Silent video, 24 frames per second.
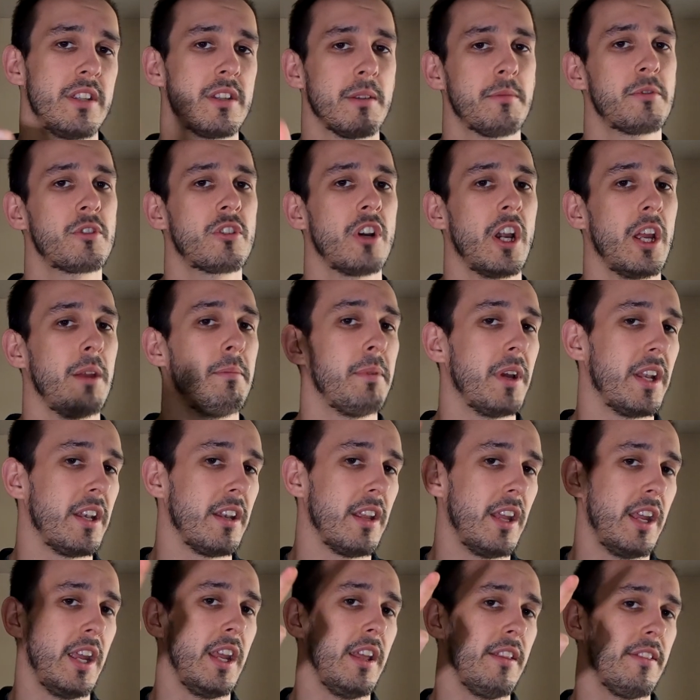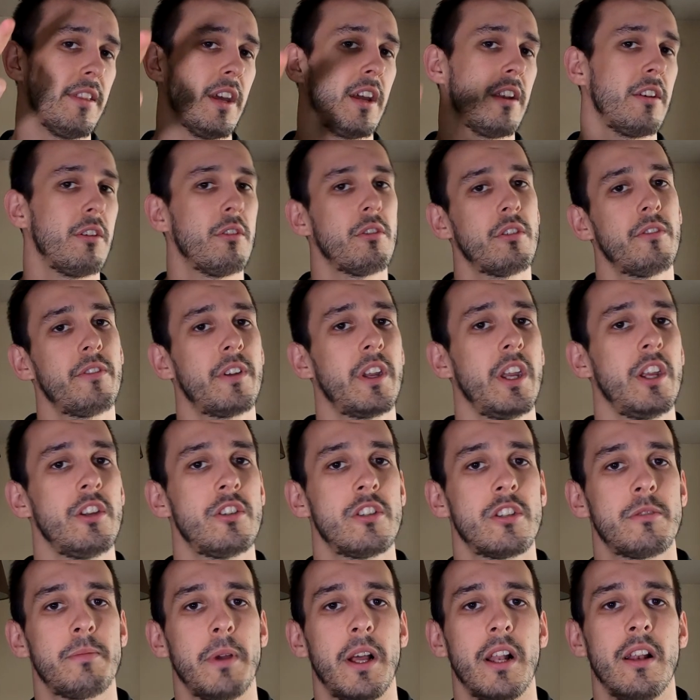subscribe and hit that
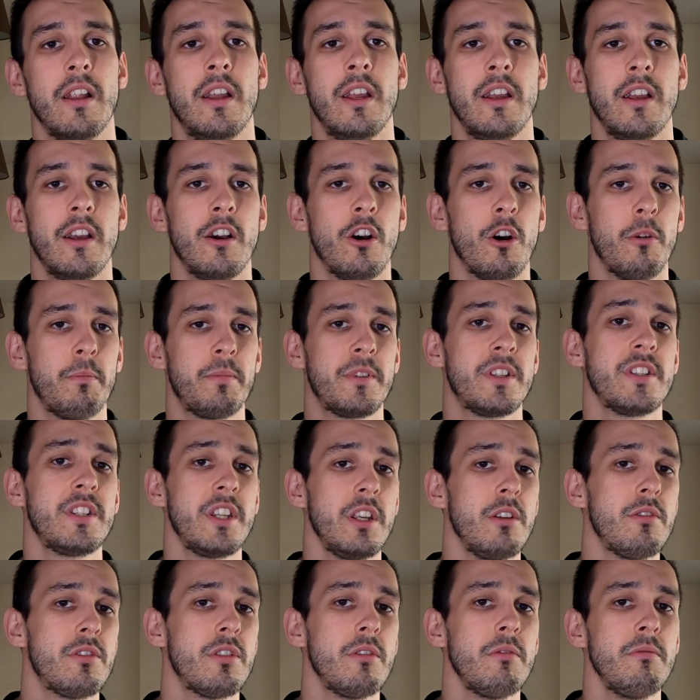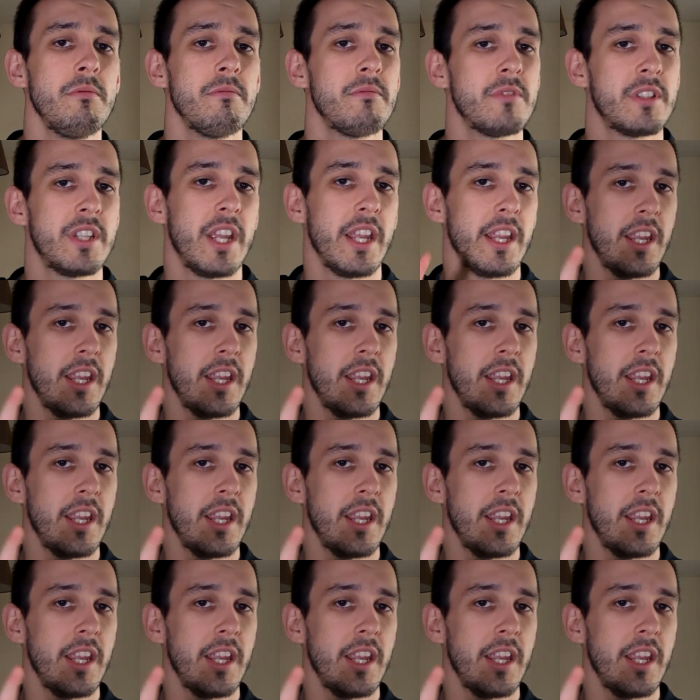notifications bell. Hope to see you soon. Take